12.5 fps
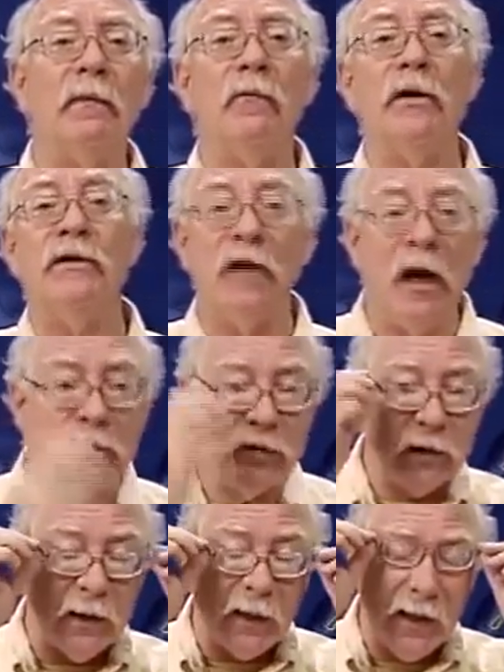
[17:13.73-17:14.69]

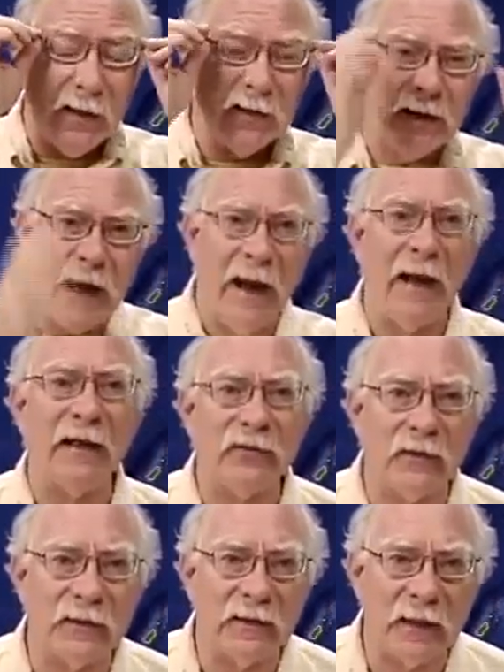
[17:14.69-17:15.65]
reduction in
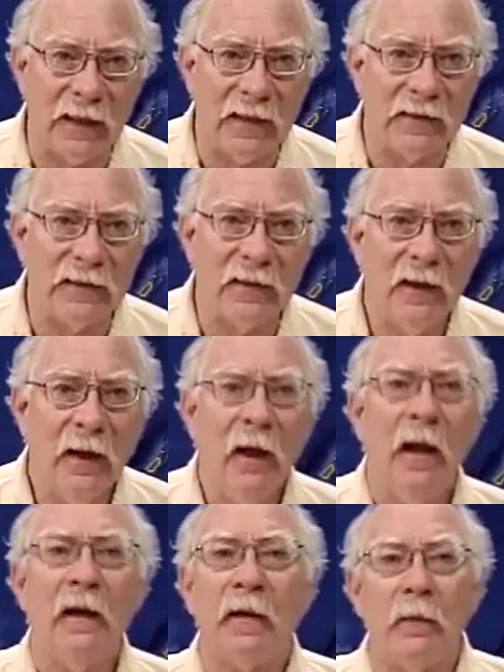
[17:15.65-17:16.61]
tax receipts
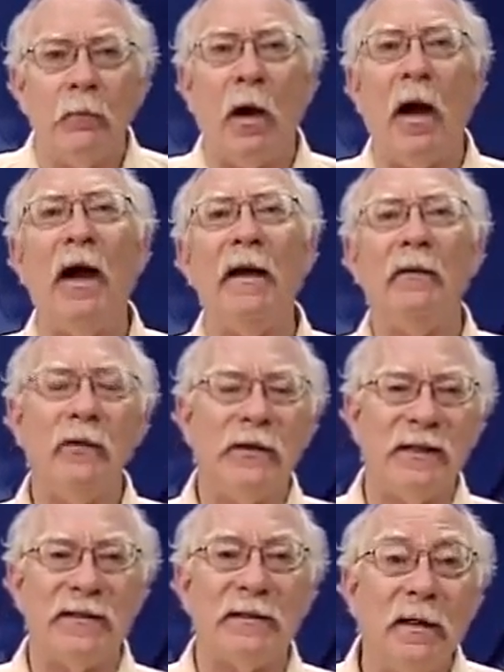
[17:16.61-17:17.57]
combined
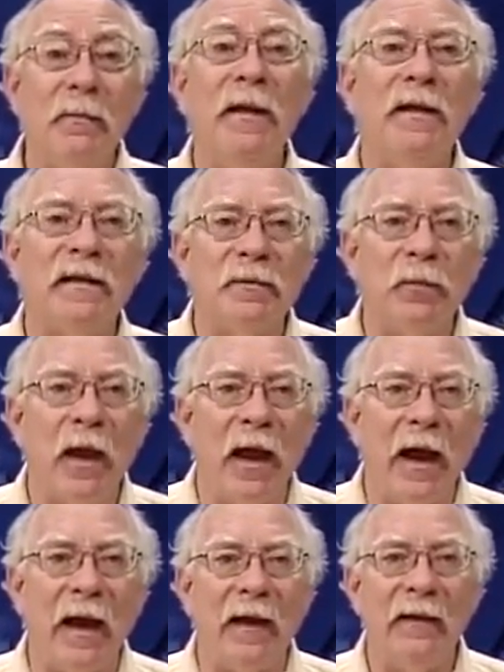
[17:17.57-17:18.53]
with the stimulus
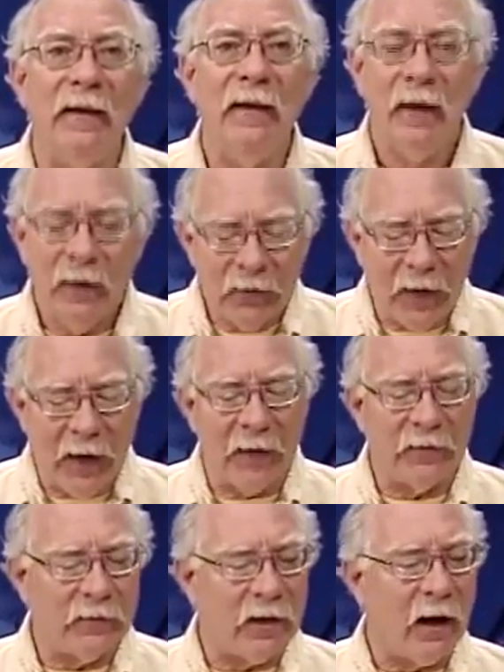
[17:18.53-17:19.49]
plan
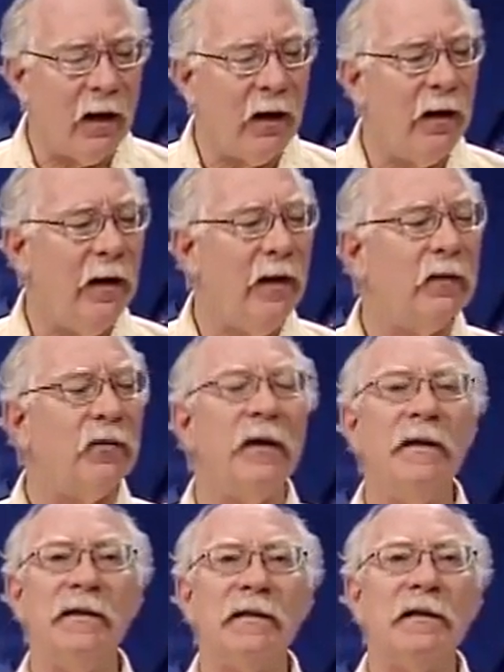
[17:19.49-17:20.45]
that uh,
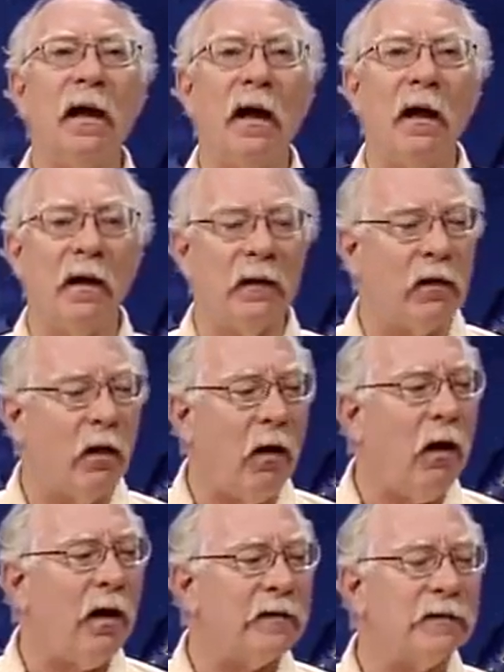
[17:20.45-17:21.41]
increased uh,
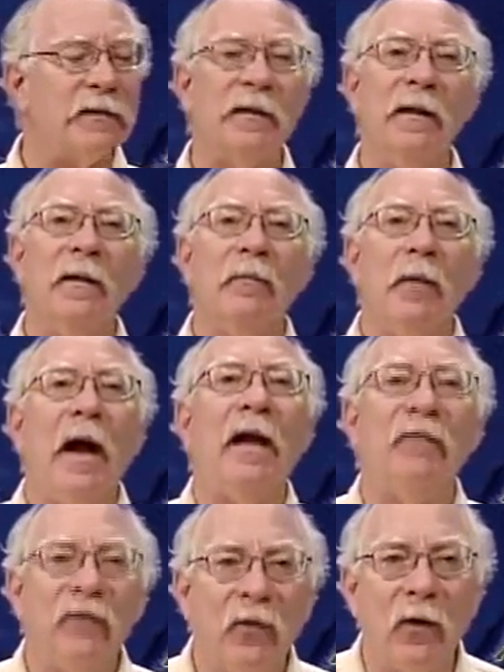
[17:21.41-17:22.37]
costs
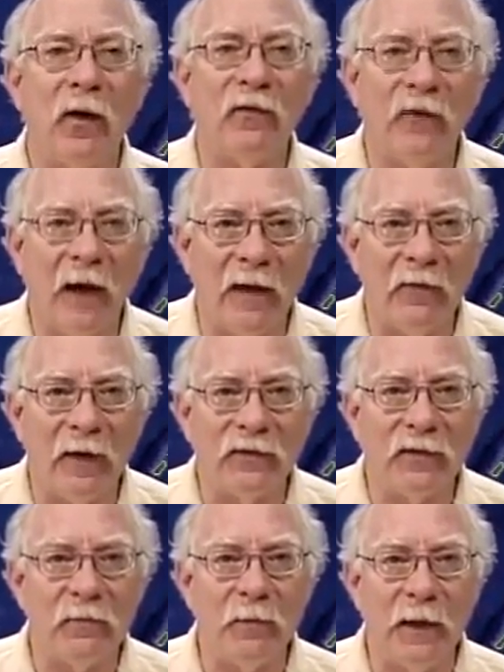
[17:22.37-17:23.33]
by four or
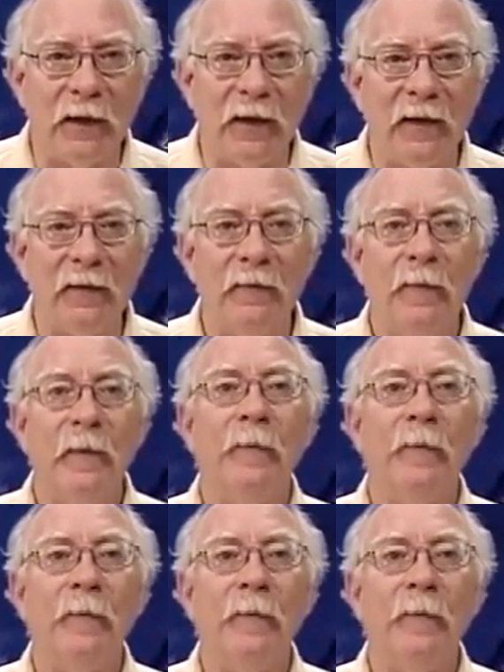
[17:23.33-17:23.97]
500 billion.